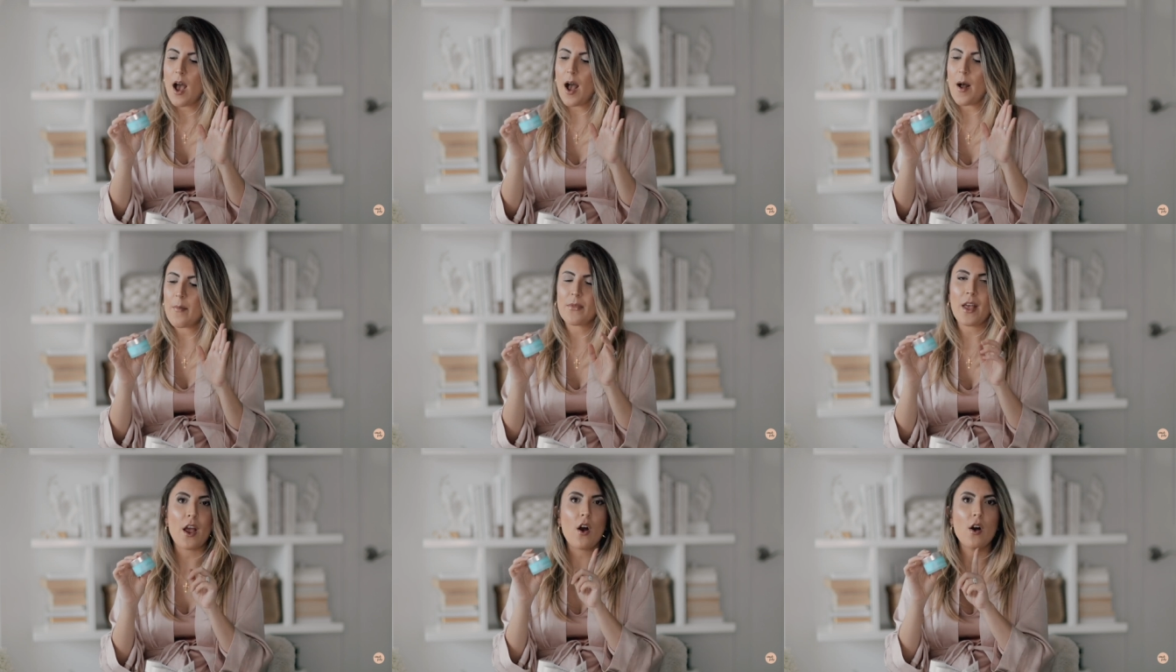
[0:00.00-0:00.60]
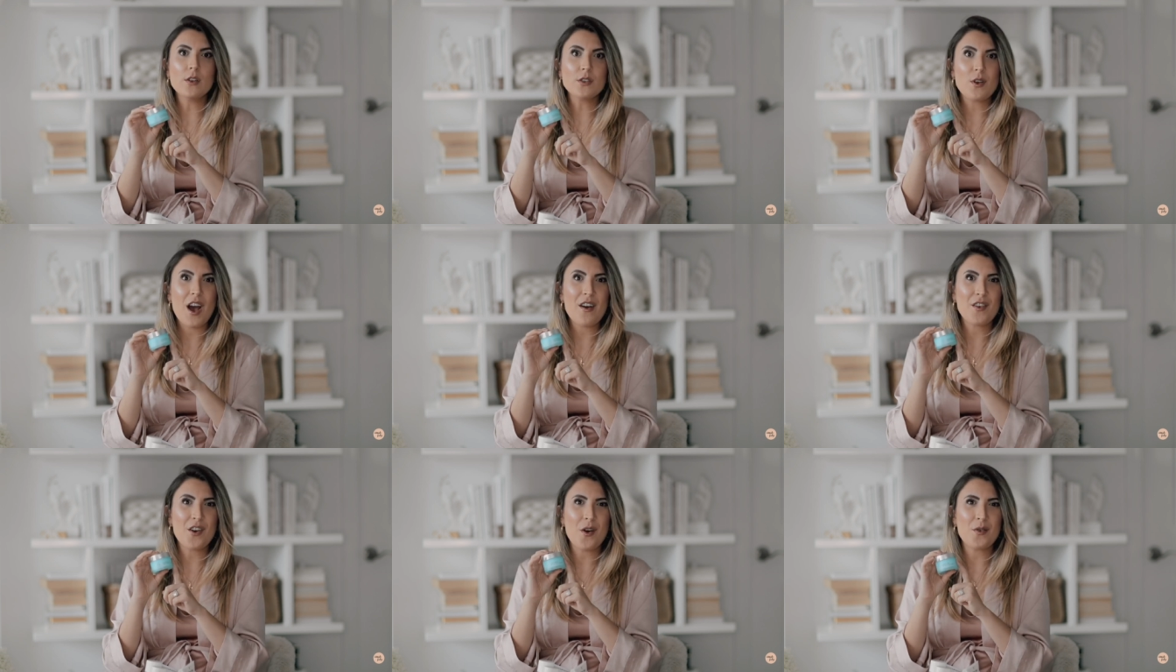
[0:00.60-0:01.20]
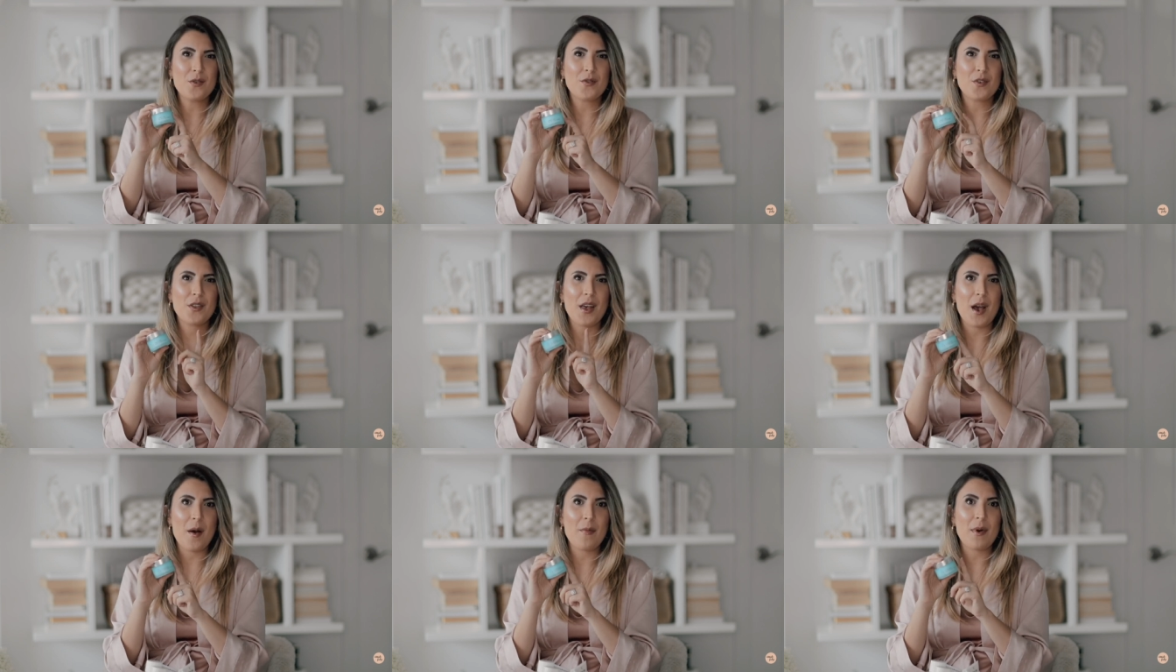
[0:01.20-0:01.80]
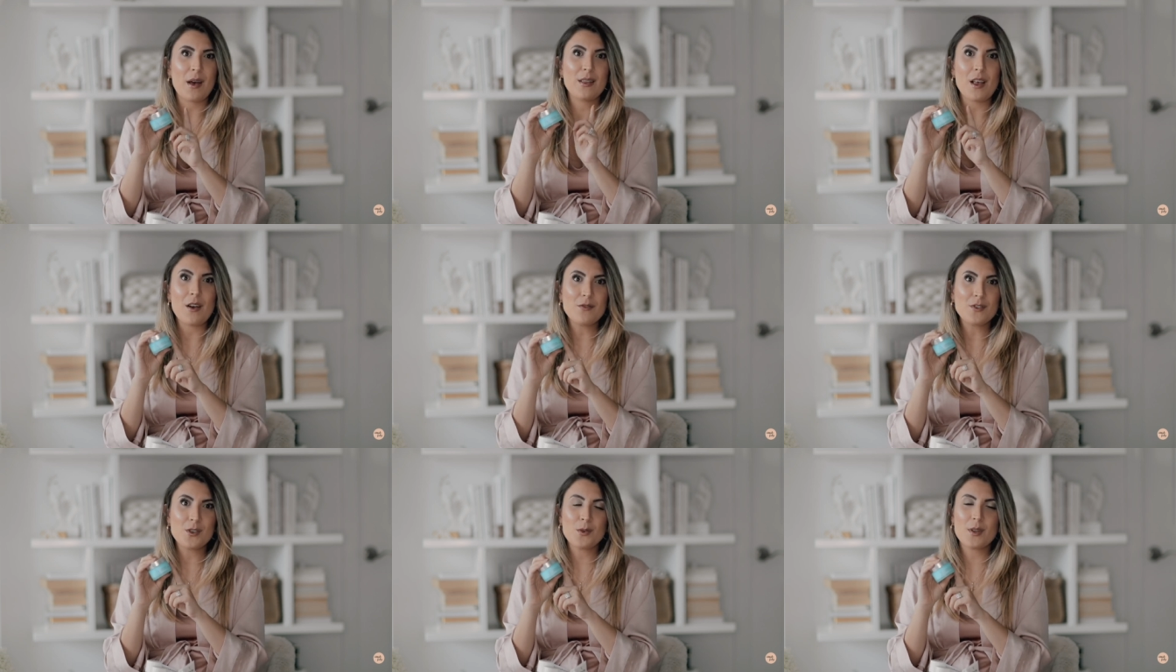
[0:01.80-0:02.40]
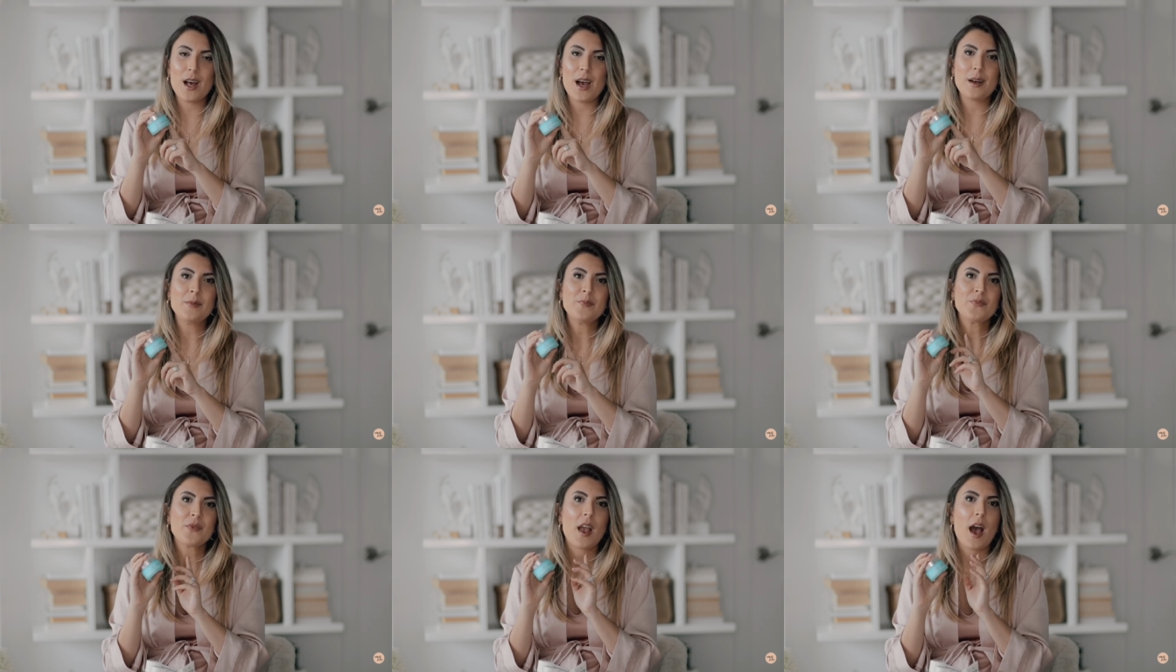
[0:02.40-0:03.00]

Um, I also have a code for them. I love Tula.